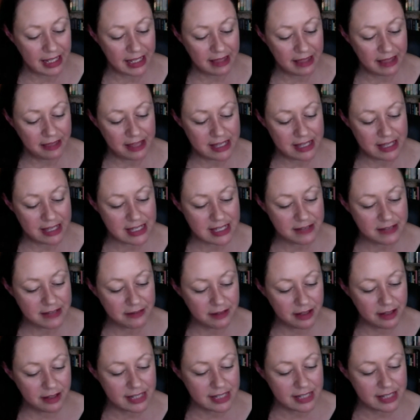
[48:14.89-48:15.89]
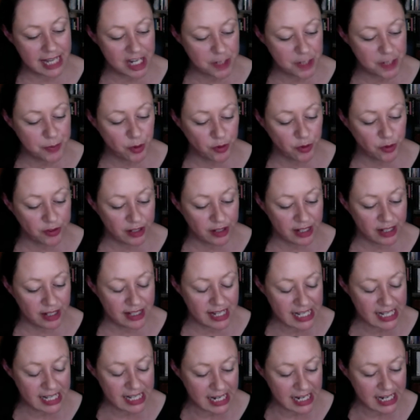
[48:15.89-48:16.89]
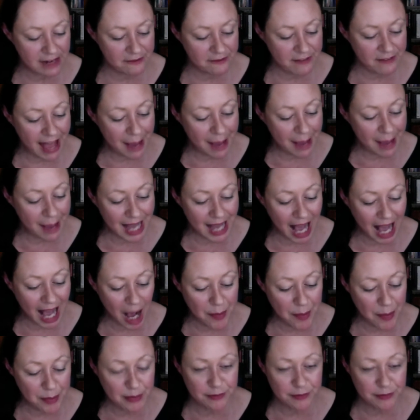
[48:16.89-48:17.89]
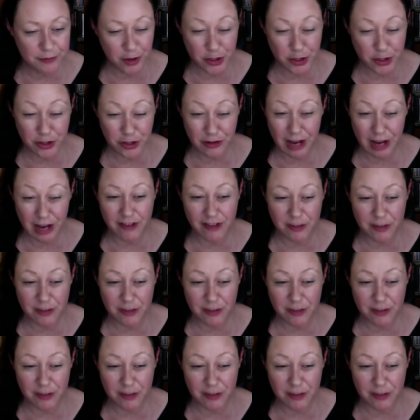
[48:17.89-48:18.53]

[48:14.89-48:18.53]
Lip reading: this sketchbook, it's like a family album of photographs,